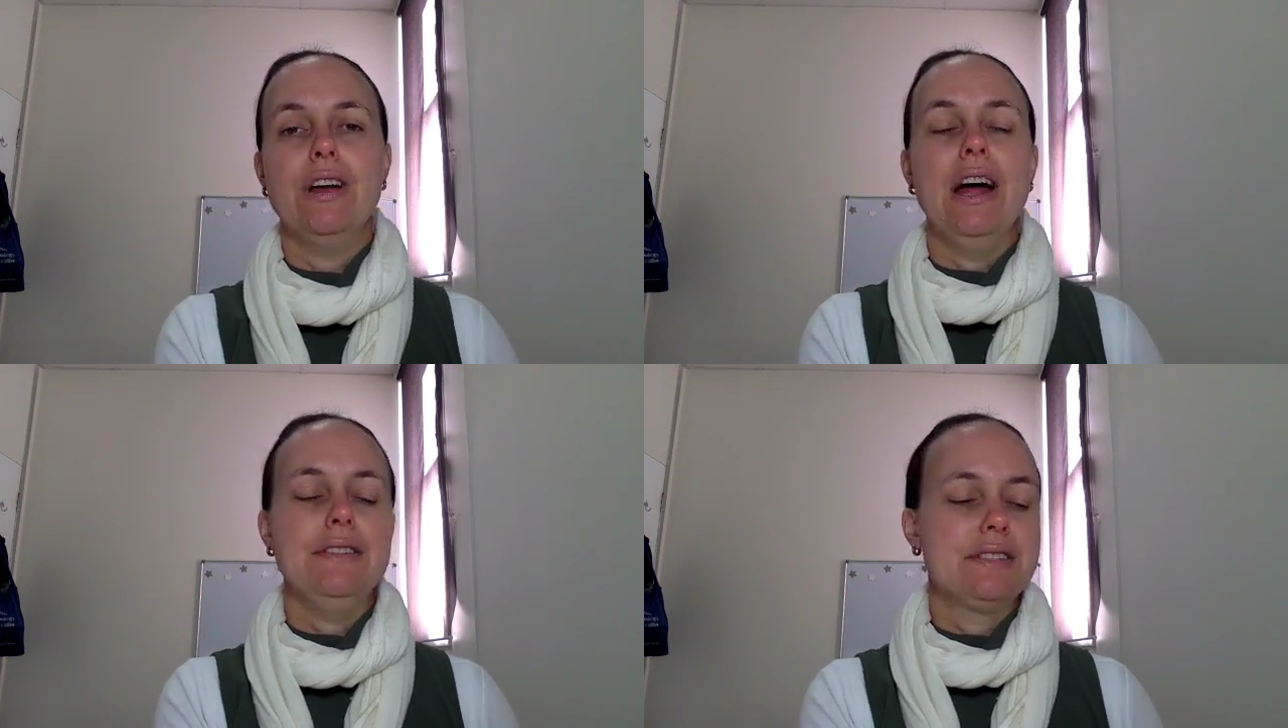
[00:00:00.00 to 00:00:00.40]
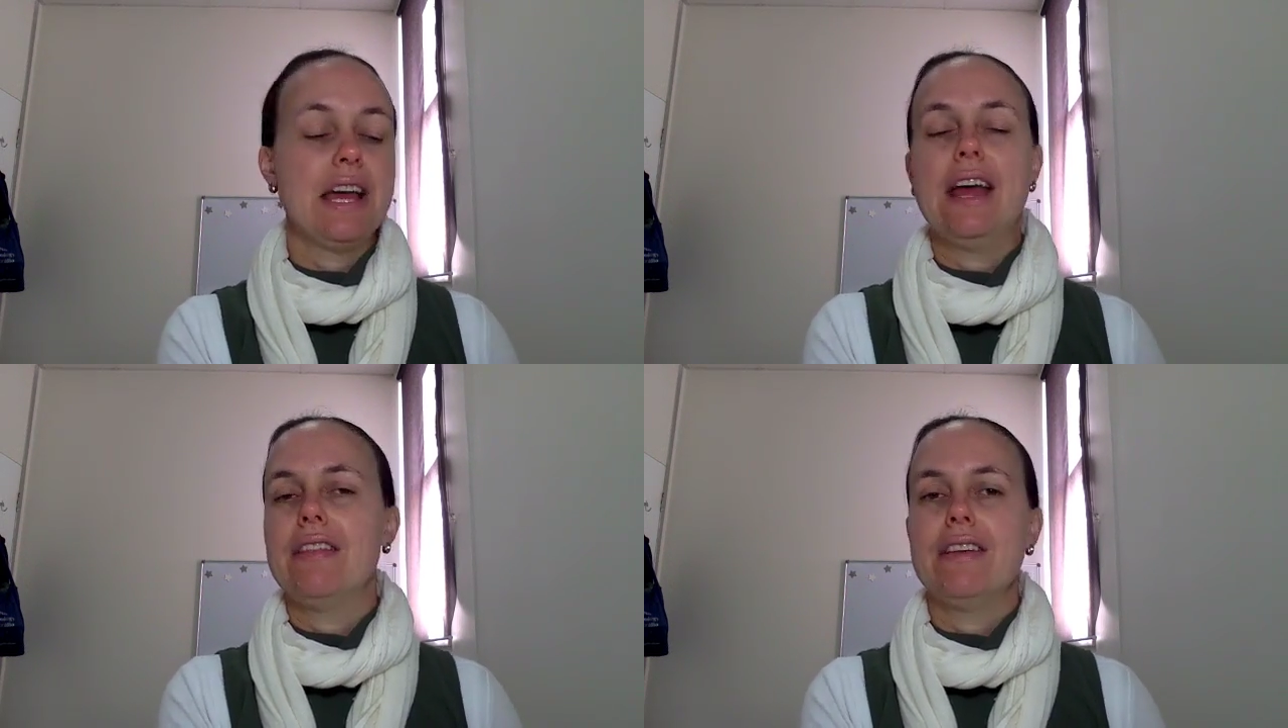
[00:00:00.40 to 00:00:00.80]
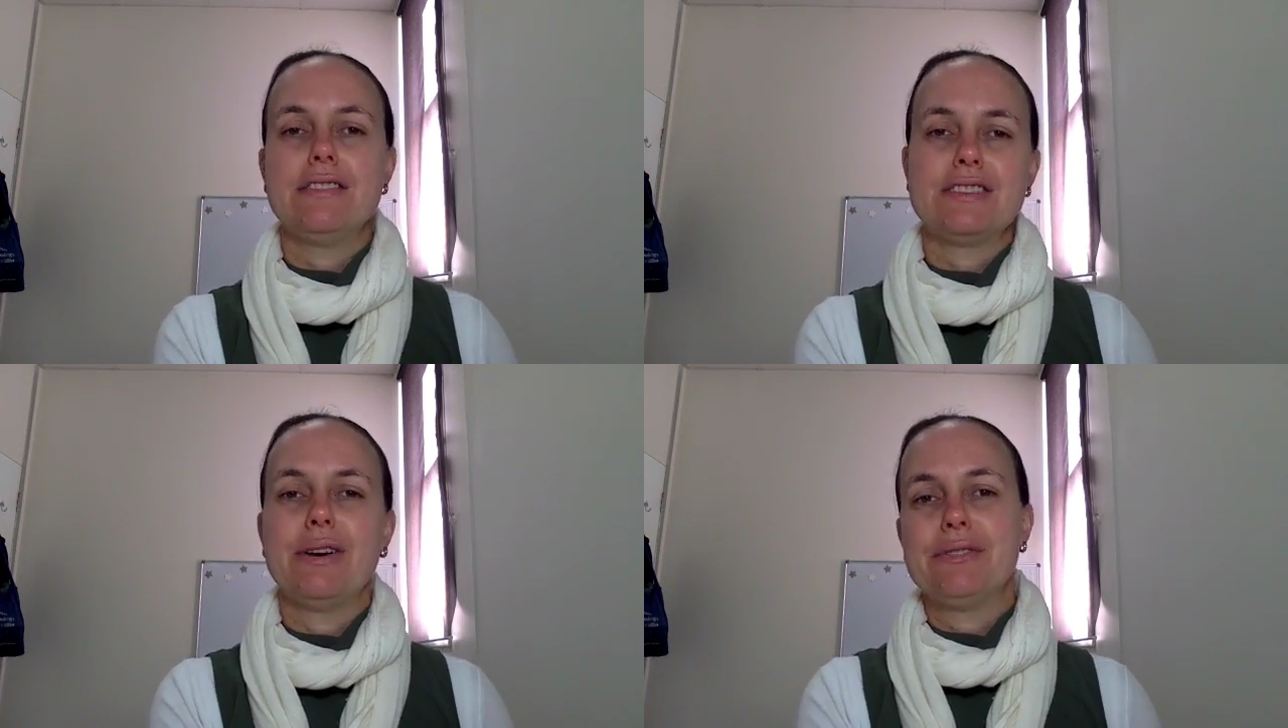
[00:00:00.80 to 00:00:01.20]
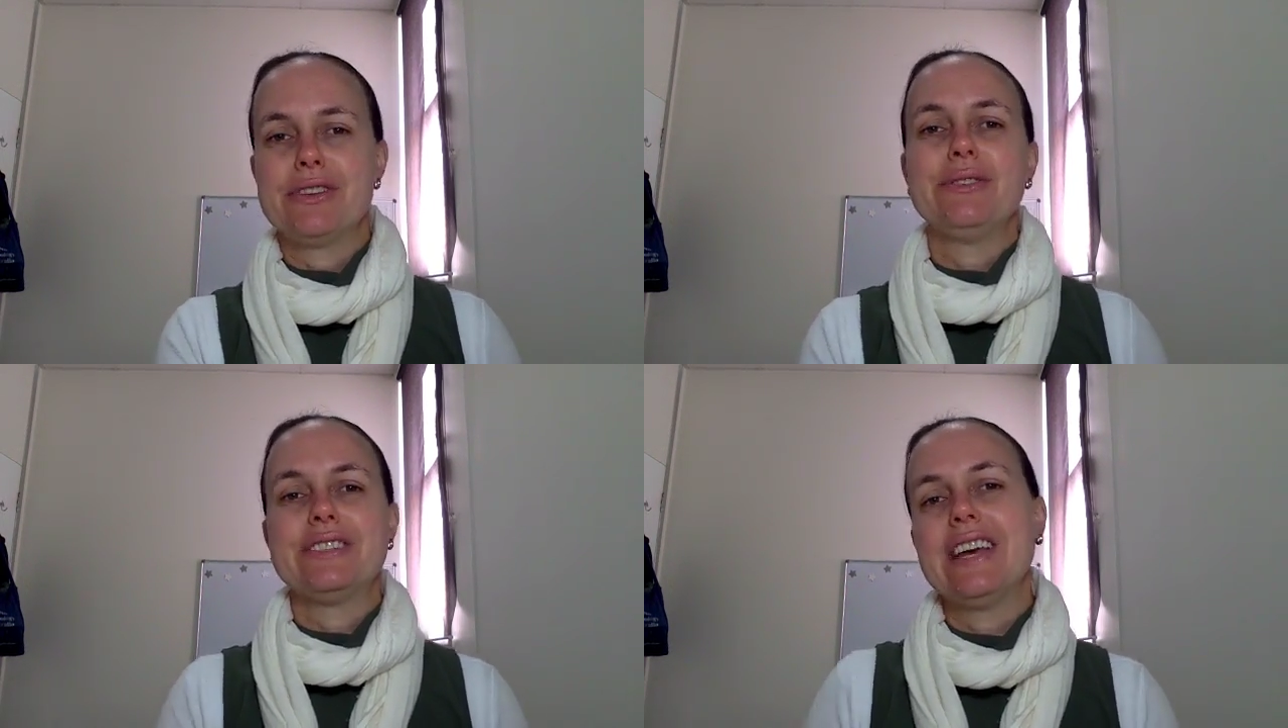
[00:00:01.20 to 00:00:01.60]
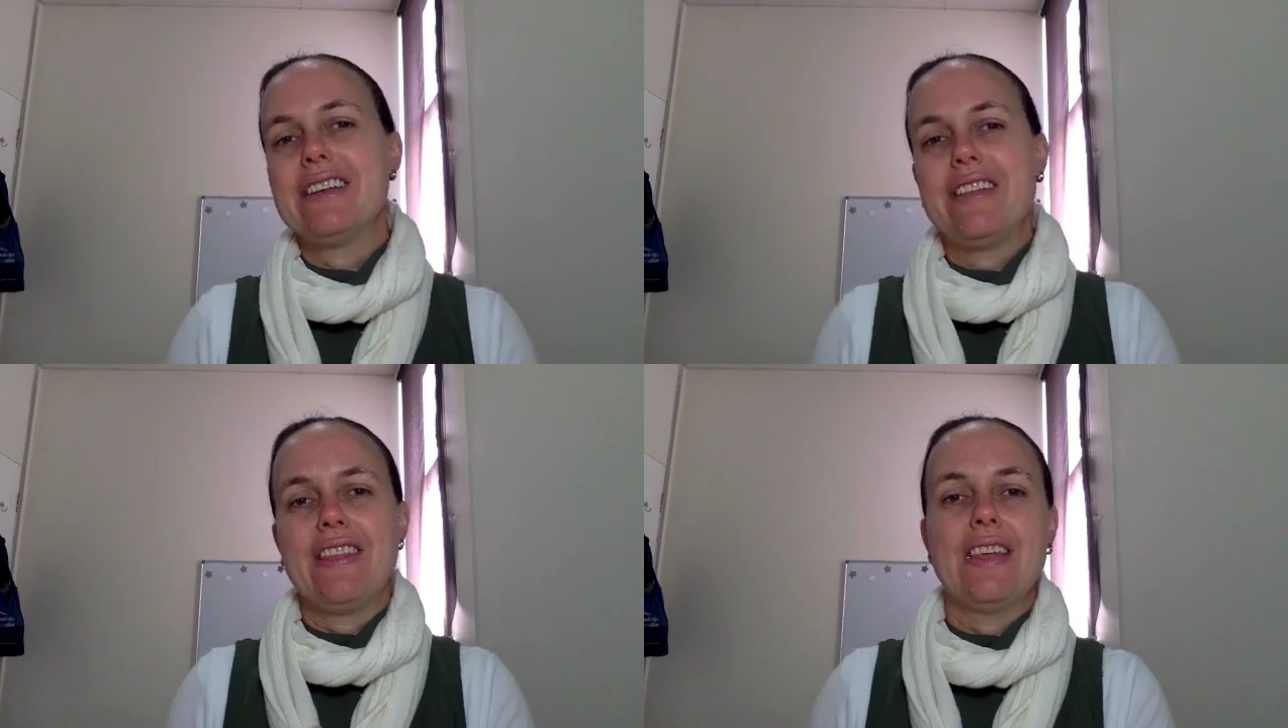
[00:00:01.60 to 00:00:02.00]
and saying that so-and-so said
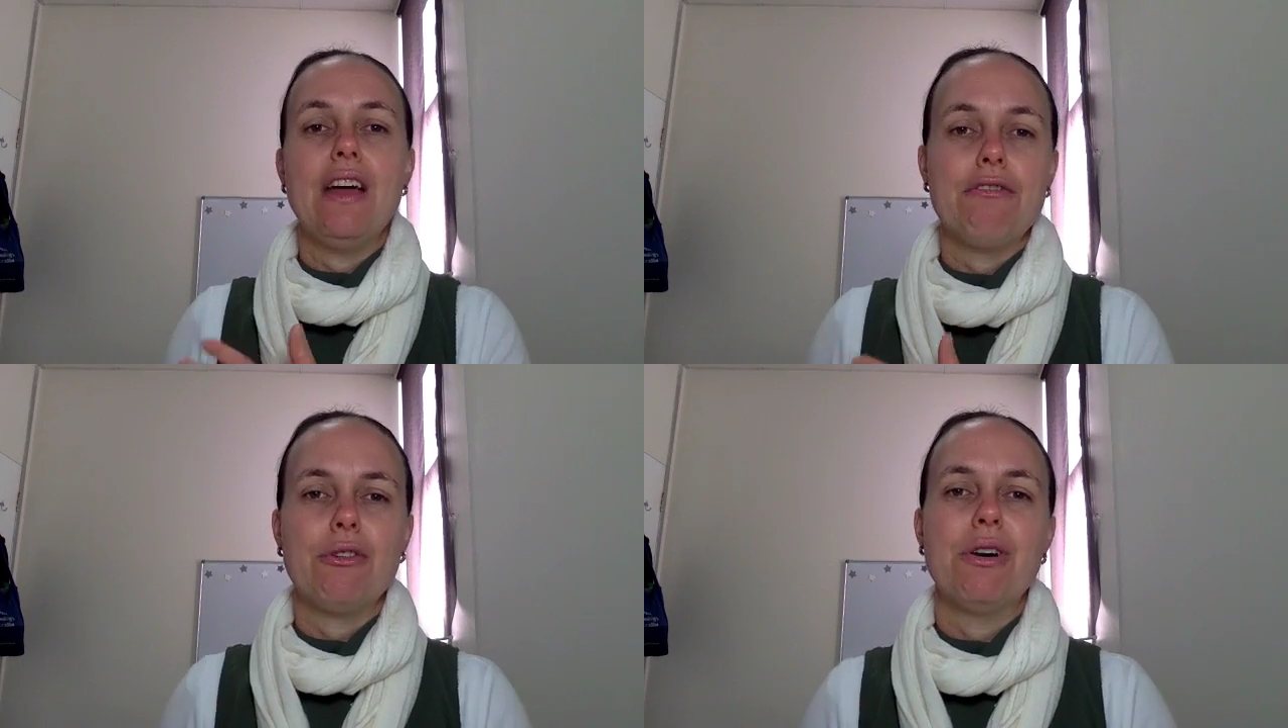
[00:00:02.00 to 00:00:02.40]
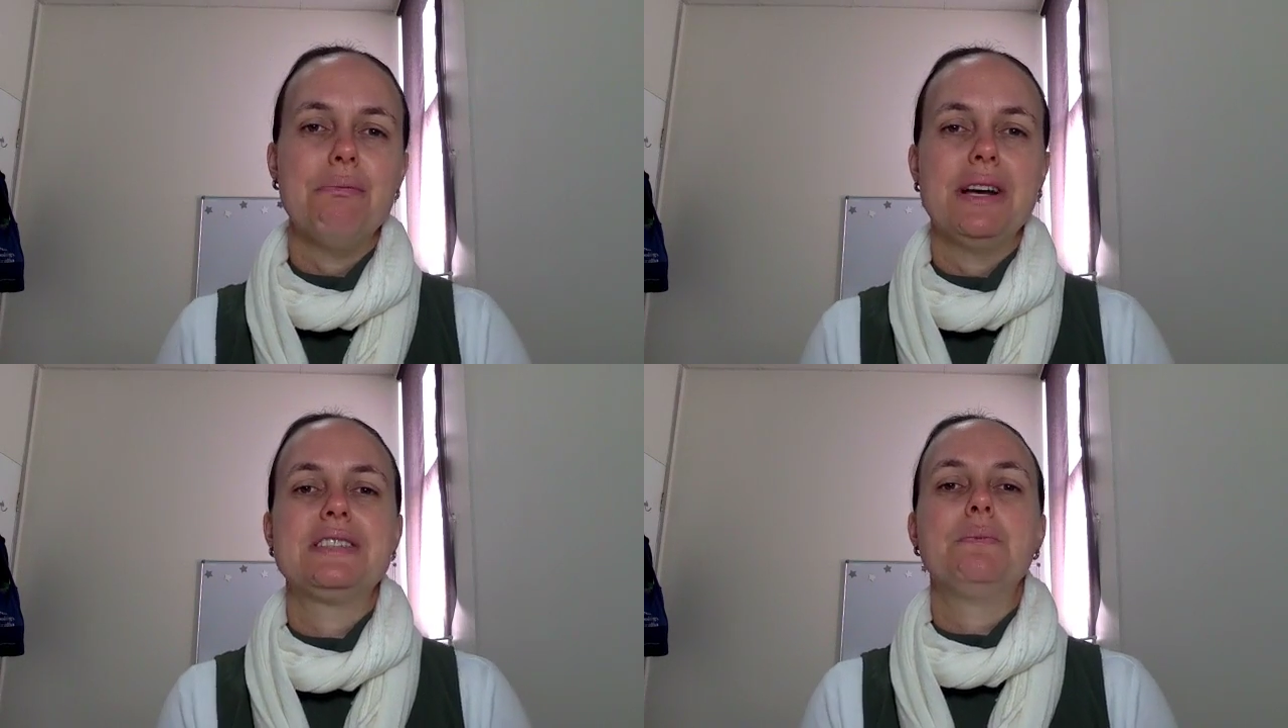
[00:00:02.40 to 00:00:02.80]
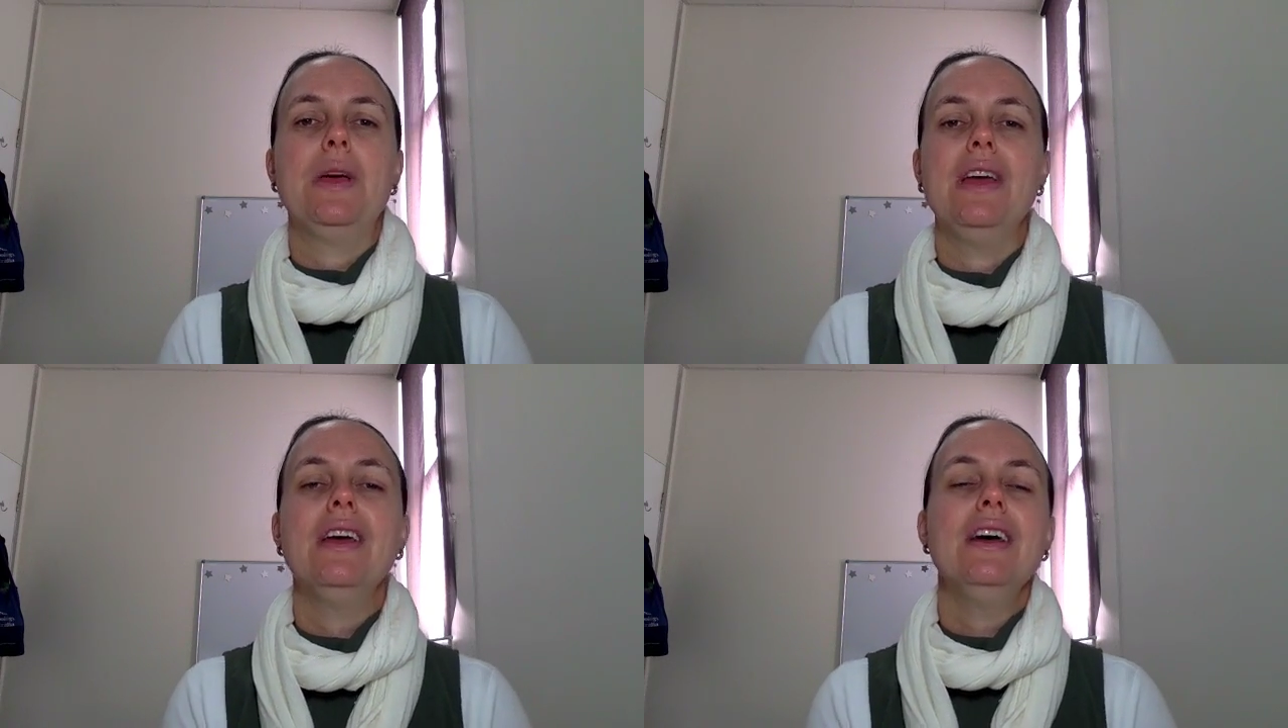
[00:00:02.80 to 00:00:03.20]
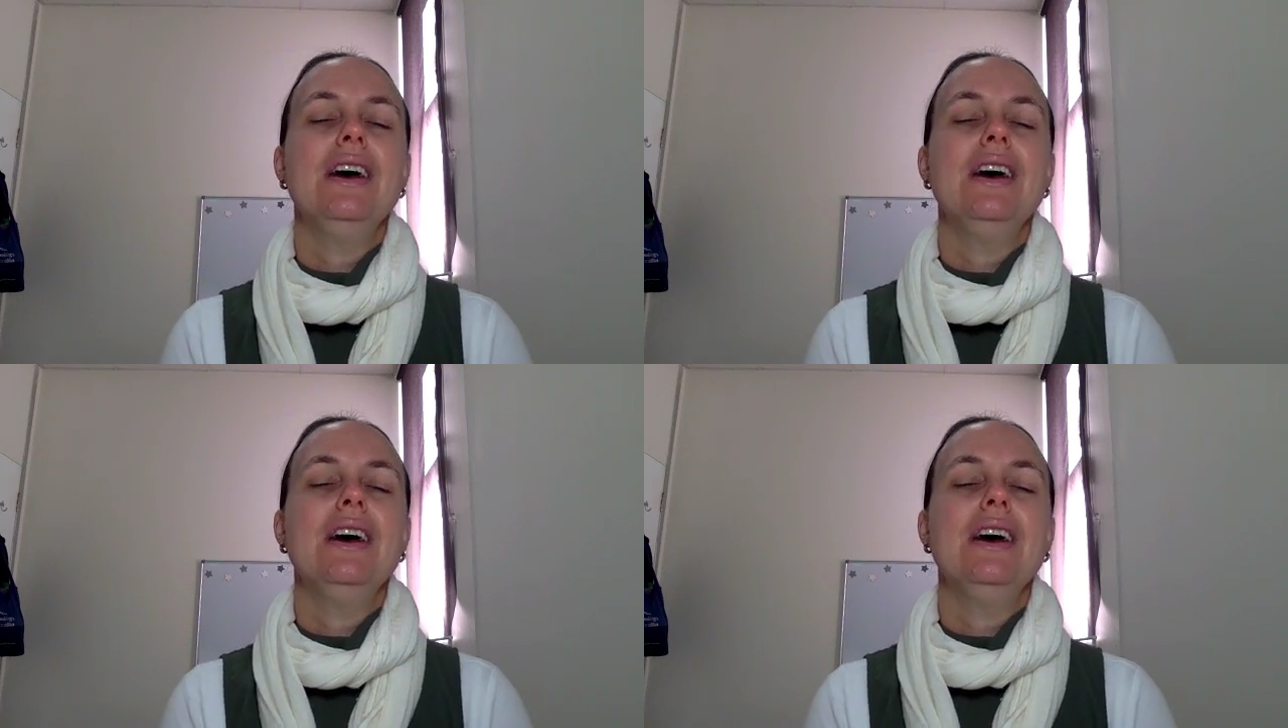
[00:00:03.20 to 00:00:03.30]
it, therefore it must be